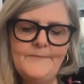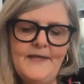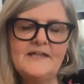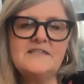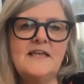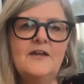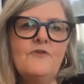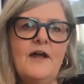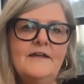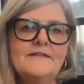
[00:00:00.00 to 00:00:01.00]

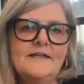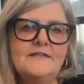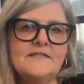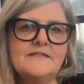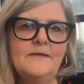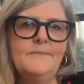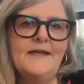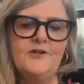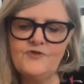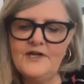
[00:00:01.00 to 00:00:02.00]
accelerate existing
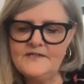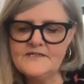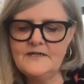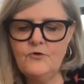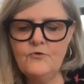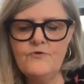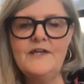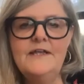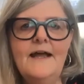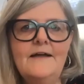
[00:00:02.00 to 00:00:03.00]
megatrends that are
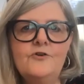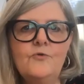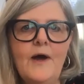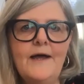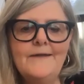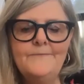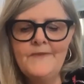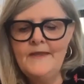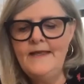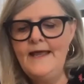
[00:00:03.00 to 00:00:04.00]
already underway,
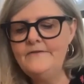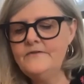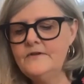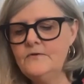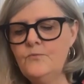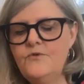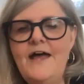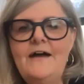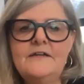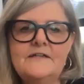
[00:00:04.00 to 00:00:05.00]
and that
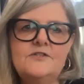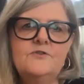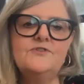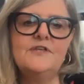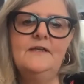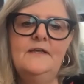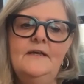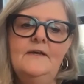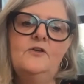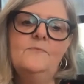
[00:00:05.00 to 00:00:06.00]
without us using
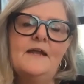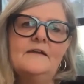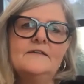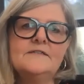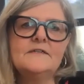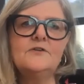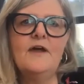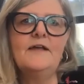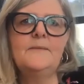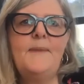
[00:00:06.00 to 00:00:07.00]
humanity's
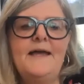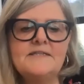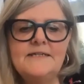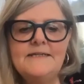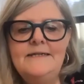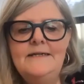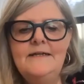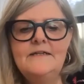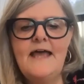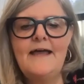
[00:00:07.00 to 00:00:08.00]
great capacity
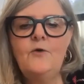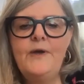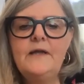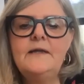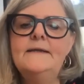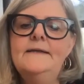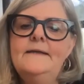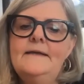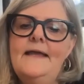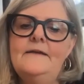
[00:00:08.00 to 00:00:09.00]
to act quickly
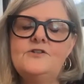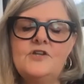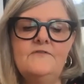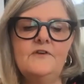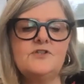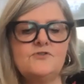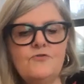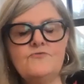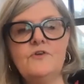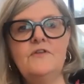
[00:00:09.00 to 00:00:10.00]
and achieve
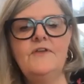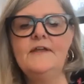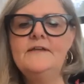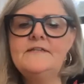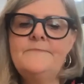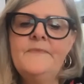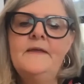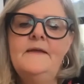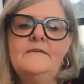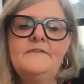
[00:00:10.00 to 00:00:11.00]
extraordinary things,
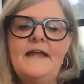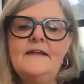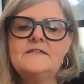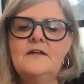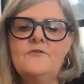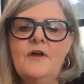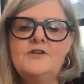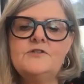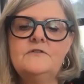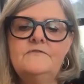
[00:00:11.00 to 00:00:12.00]
that
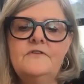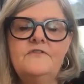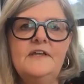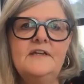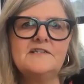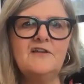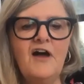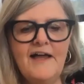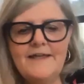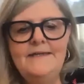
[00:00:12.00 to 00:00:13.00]
acceleration of the things
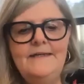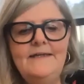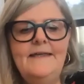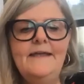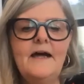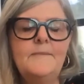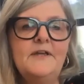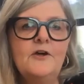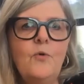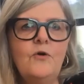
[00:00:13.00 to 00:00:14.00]
like income
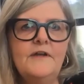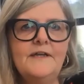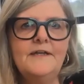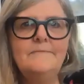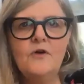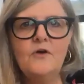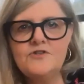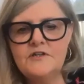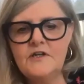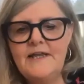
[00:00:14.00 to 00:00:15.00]
inequality,
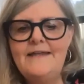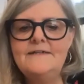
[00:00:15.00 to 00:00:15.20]
ocean and land